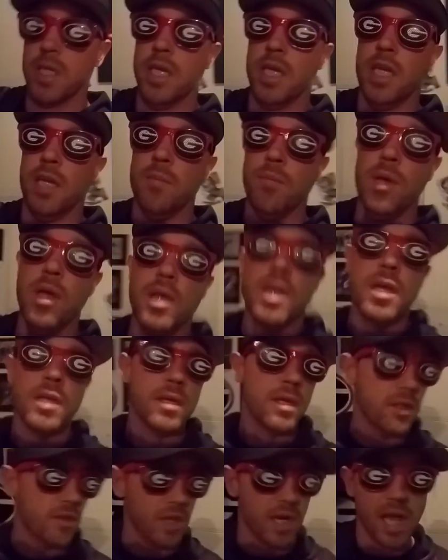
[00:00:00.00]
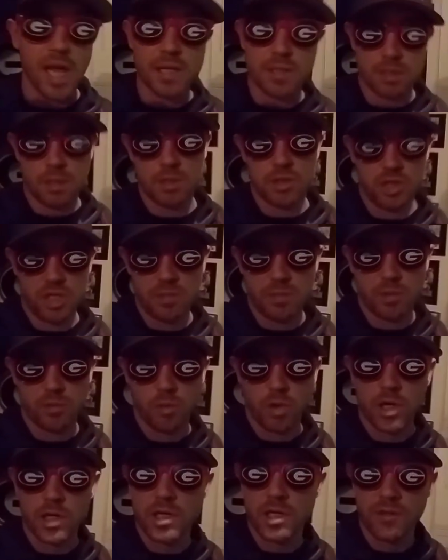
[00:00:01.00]
team that, that, has a legitimate
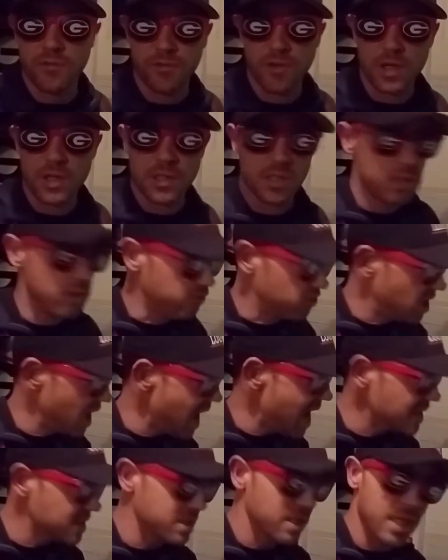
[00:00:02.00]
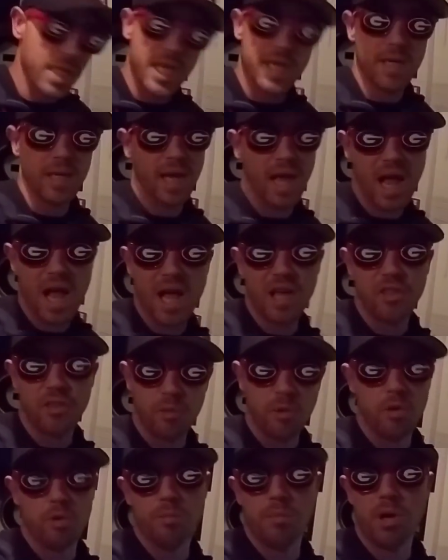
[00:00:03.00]
run defense. You've got to let the guy
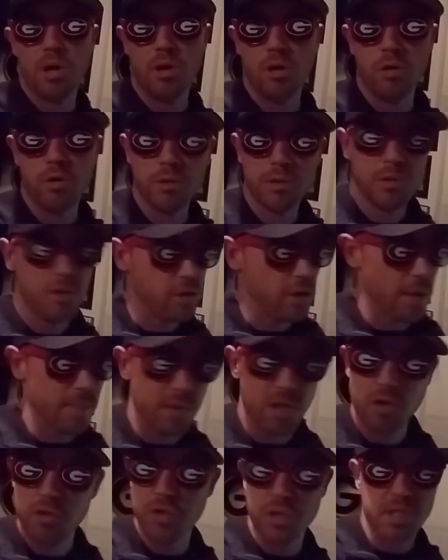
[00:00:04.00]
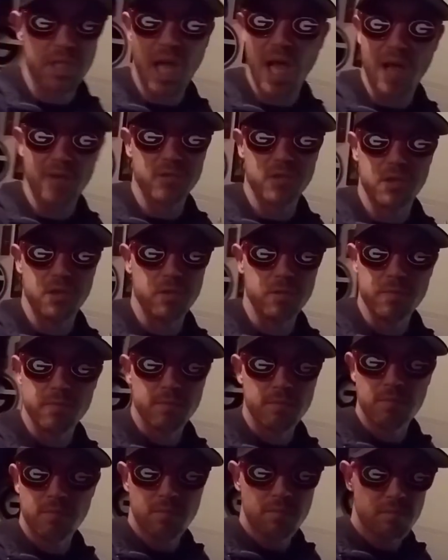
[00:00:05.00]
throw the ball. You, I mean, you just have to.
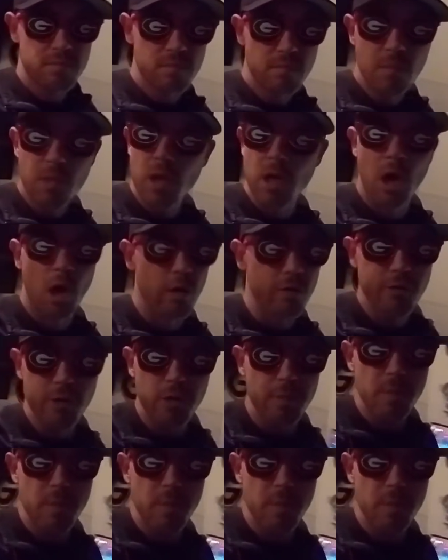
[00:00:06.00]
Over